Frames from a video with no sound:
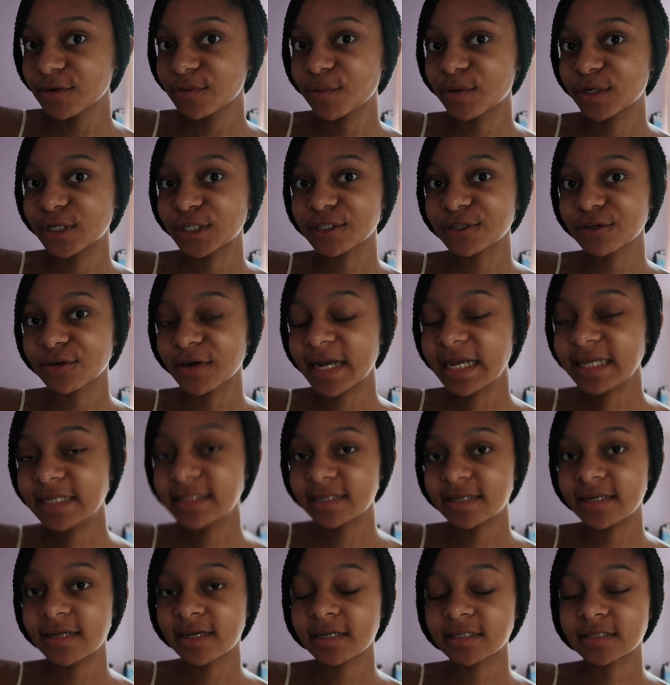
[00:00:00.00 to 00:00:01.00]
which is
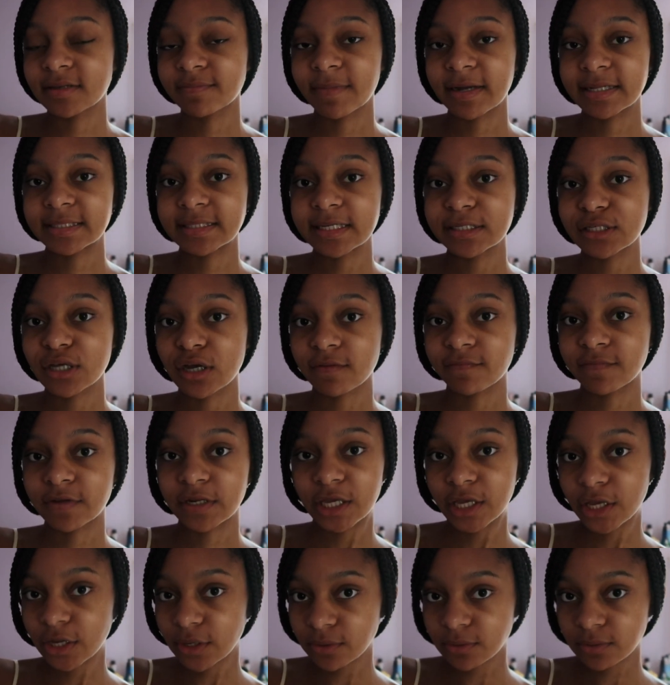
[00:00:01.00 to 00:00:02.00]
crazy because of my TikTok
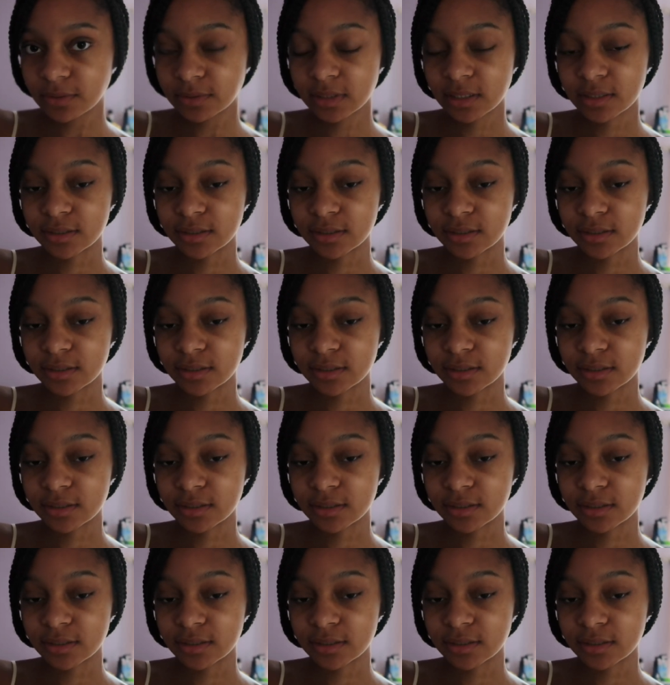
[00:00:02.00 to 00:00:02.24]
videos.